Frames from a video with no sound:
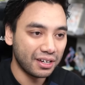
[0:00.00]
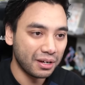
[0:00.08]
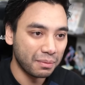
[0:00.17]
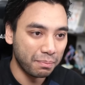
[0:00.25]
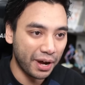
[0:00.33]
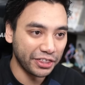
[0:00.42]

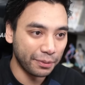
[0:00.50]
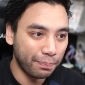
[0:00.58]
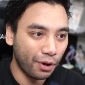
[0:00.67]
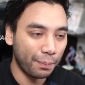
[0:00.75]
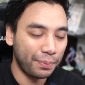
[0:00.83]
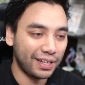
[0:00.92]
by the
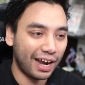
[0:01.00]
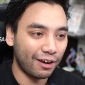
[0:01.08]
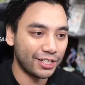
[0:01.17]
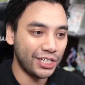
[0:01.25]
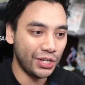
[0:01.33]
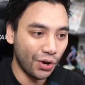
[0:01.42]

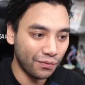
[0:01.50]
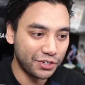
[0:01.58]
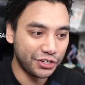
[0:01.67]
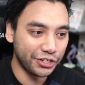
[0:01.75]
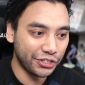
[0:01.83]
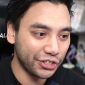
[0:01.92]
popularity of
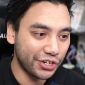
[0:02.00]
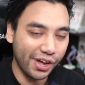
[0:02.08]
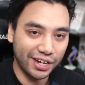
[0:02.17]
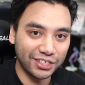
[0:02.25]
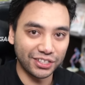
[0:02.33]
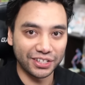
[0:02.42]
Jujutsu
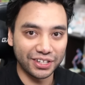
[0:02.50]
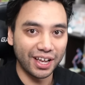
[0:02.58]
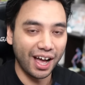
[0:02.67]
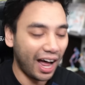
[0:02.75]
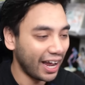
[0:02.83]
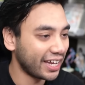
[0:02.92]
Kaisen.
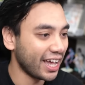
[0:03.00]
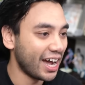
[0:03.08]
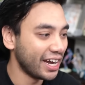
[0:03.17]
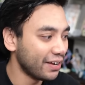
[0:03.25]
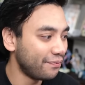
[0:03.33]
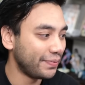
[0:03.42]
I
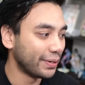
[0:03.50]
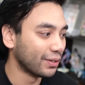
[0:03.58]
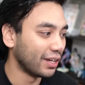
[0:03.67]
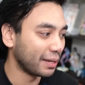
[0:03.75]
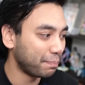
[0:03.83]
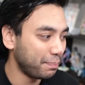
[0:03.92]
kind of feel
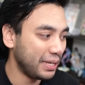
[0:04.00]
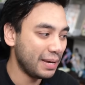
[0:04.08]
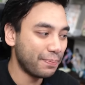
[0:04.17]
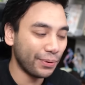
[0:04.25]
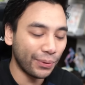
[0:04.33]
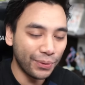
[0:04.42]
like
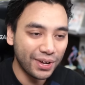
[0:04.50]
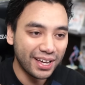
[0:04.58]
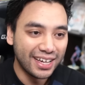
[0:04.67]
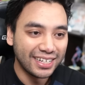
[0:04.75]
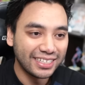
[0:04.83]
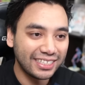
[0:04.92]
people
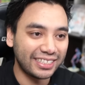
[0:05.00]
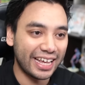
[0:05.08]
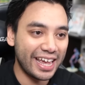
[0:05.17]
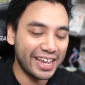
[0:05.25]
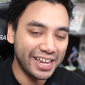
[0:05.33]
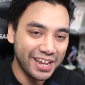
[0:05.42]

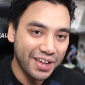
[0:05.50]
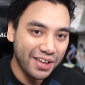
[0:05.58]
thought